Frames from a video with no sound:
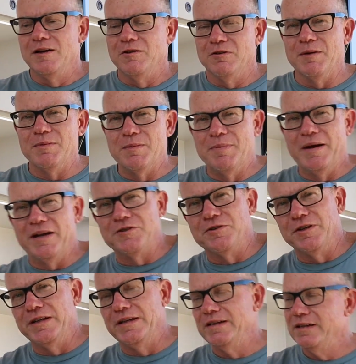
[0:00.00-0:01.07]
grab the
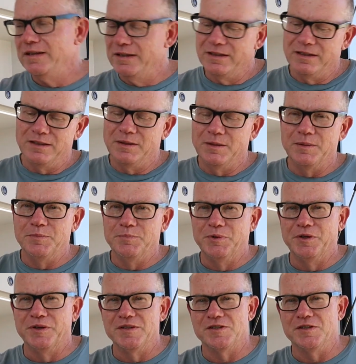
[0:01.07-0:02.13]
battery,
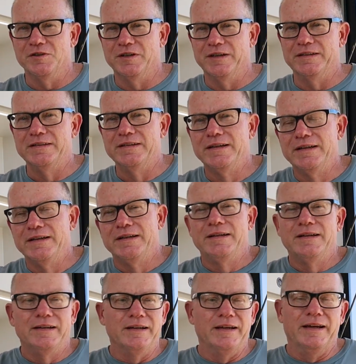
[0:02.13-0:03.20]
put it aside,
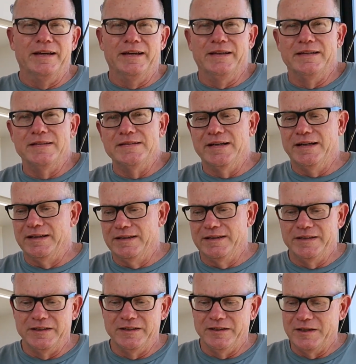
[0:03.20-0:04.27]
and
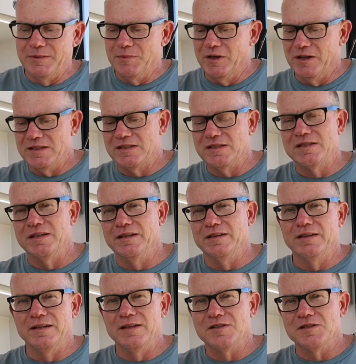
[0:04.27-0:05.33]
you might sit
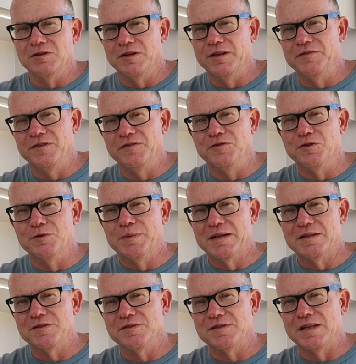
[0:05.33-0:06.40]
it inside for 4
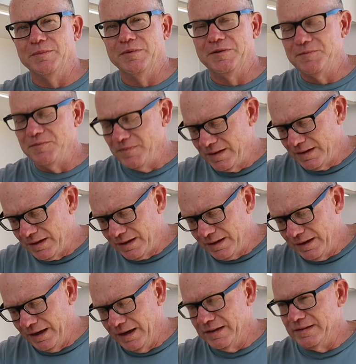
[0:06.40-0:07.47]
months or something,
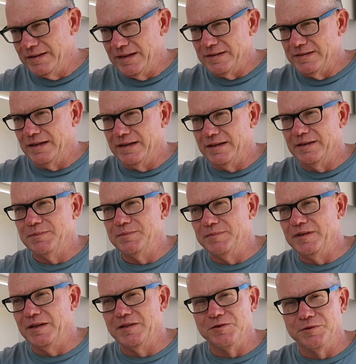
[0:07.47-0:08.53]
and then
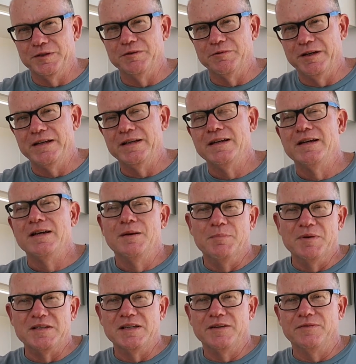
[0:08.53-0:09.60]
until you're ready.
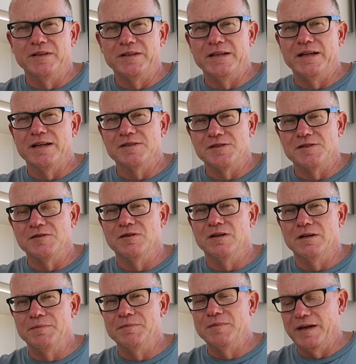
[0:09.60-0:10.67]
But definitely now's the
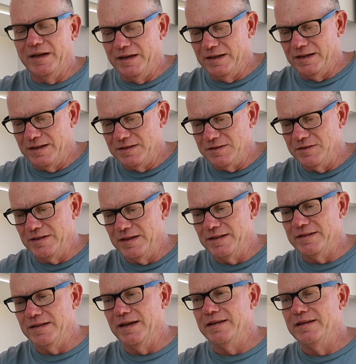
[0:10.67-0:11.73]
time to
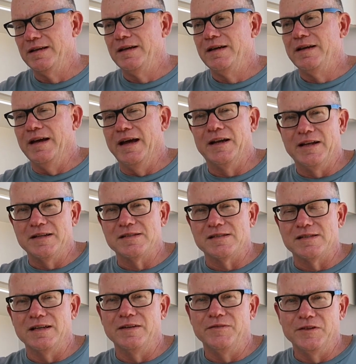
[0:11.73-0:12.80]
get that. And as I
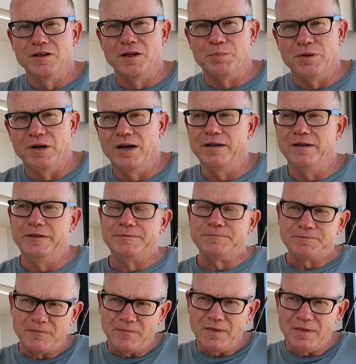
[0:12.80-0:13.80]
said, if you've got a Prado